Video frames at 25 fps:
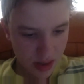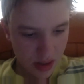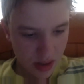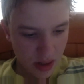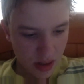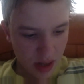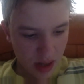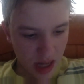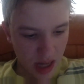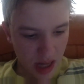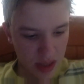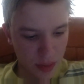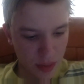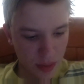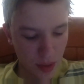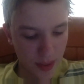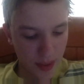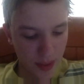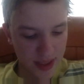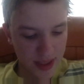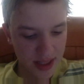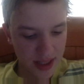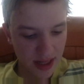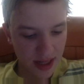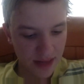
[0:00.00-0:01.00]
At the moment,
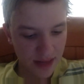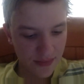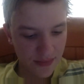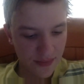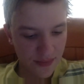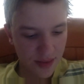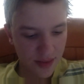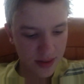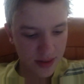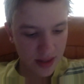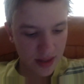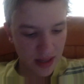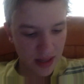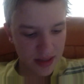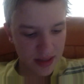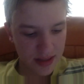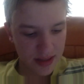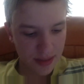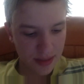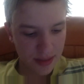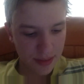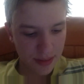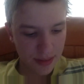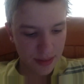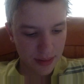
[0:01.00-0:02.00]
I have
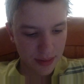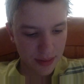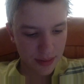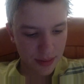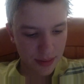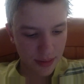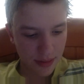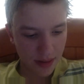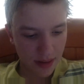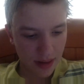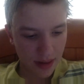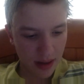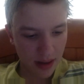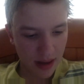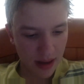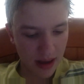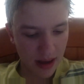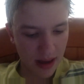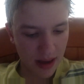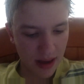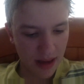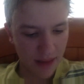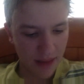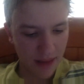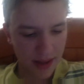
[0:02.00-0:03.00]
96.
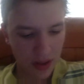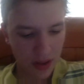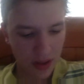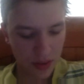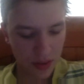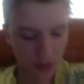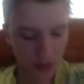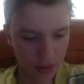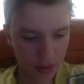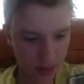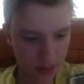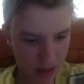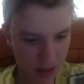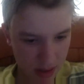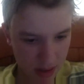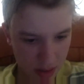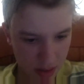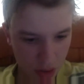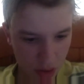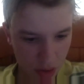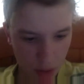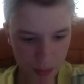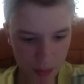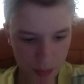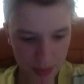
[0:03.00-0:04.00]
Wait, hold on.
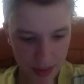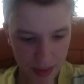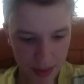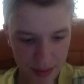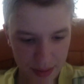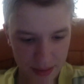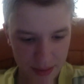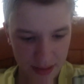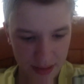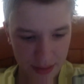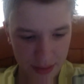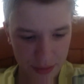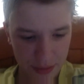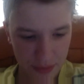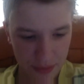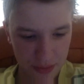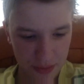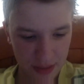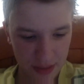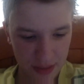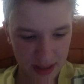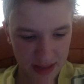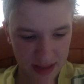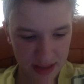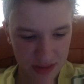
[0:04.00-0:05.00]
Nope, that's in the last
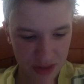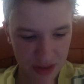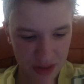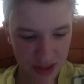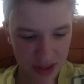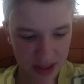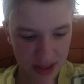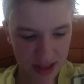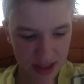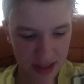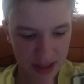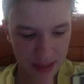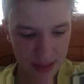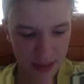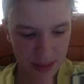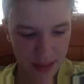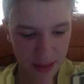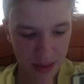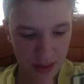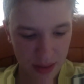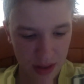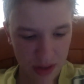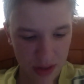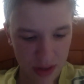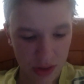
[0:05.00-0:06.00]
28 days.
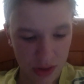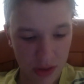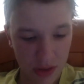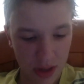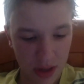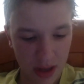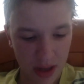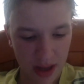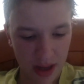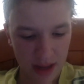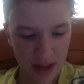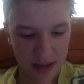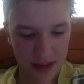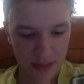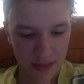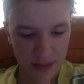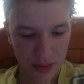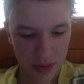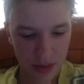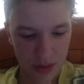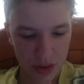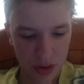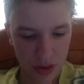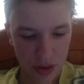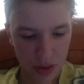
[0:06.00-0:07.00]
I actually want
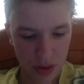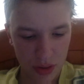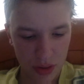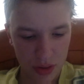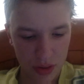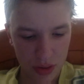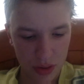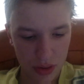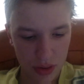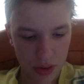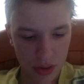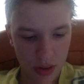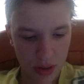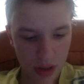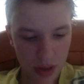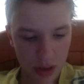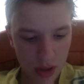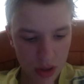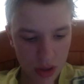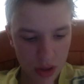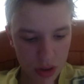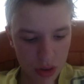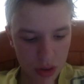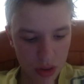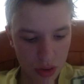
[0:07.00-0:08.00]
to do
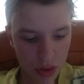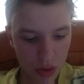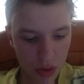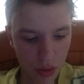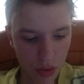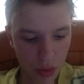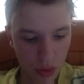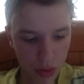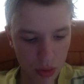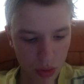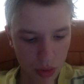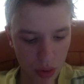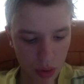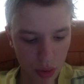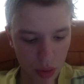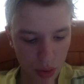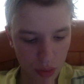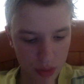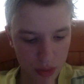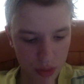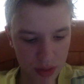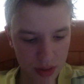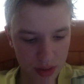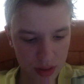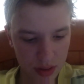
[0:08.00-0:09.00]
the whole
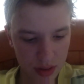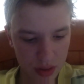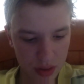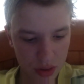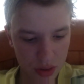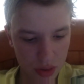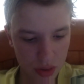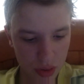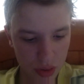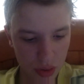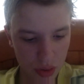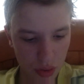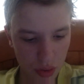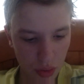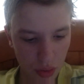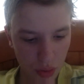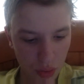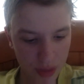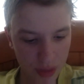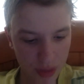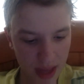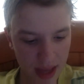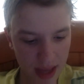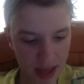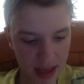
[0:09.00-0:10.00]
t to do all
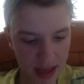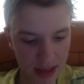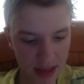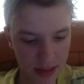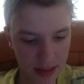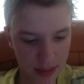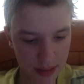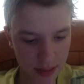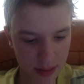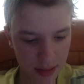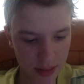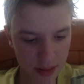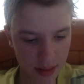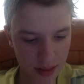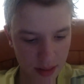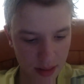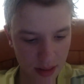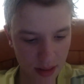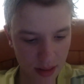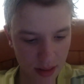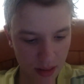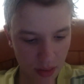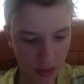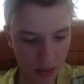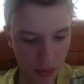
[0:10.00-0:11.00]
day,
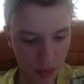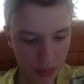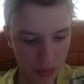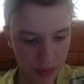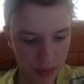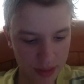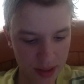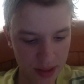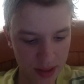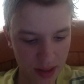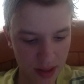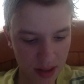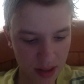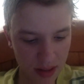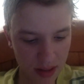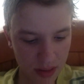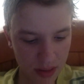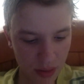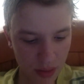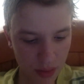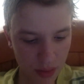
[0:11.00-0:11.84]
all the top the whole